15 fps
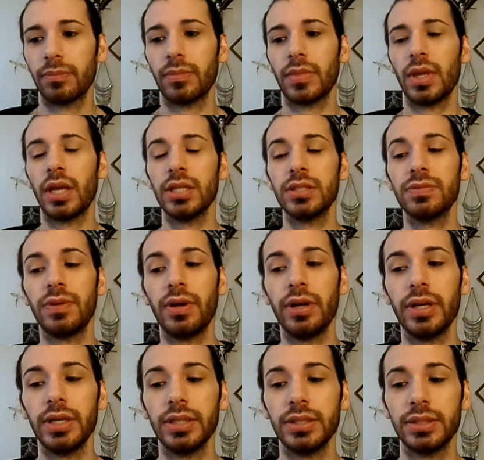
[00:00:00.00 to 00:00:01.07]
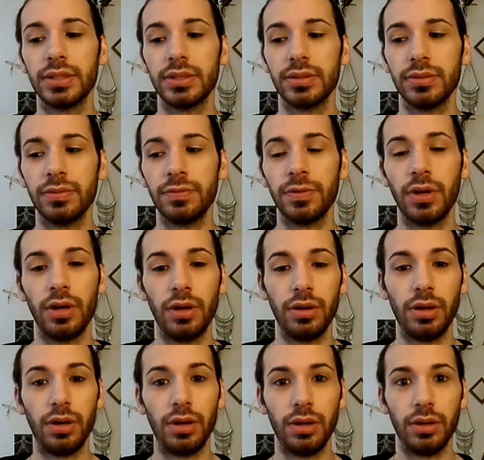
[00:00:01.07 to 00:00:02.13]
as far as
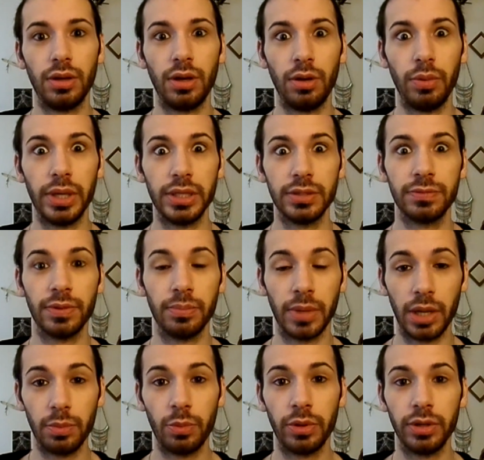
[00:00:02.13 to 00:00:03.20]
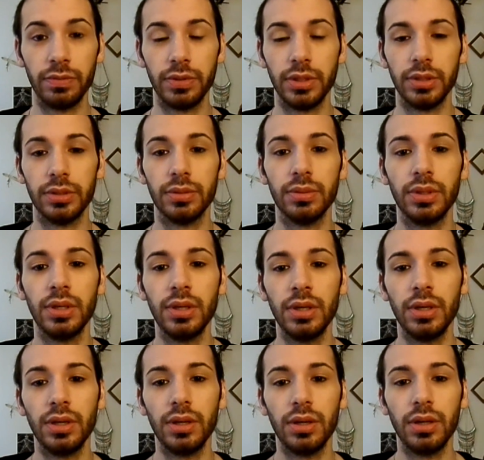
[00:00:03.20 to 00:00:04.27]
always from my point of view,
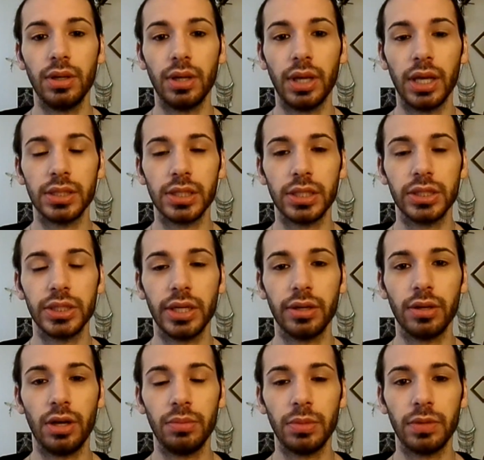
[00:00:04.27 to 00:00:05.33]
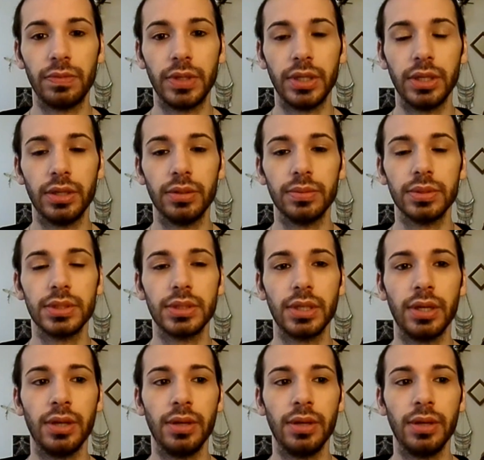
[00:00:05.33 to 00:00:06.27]
as I share in all my videos,